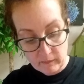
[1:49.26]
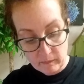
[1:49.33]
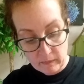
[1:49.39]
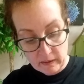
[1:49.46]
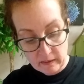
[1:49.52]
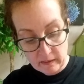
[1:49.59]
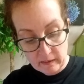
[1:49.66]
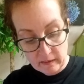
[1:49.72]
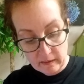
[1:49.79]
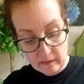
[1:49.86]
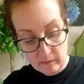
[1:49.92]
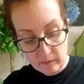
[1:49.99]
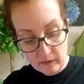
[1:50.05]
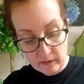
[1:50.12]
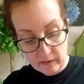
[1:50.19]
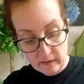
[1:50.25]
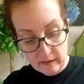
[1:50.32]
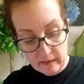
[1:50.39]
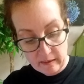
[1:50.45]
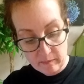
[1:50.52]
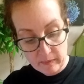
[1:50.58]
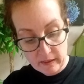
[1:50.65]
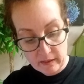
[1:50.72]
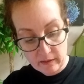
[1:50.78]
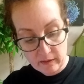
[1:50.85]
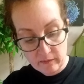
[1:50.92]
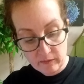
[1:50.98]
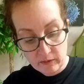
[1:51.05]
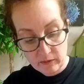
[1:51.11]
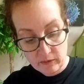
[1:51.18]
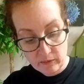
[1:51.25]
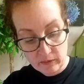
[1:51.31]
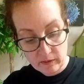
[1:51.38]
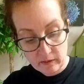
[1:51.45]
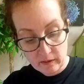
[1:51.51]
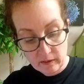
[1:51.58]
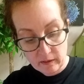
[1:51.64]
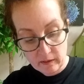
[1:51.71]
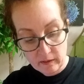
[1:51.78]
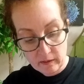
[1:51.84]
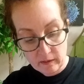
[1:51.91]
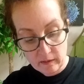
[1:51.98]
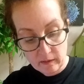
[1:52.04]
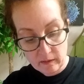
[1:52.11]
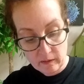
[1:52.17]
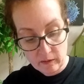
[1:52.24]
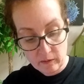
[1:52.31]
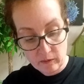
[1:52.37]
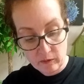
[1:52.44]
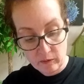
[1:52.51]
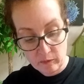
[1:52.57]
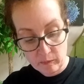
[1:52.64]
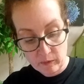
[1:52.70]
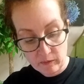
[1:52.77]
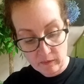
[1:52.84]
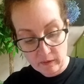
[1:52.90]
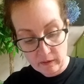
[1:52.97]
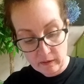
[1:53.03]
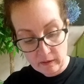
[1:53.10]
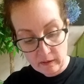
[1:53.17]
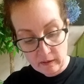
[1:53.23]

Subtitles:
But it works a lot better if you use cuticle remover.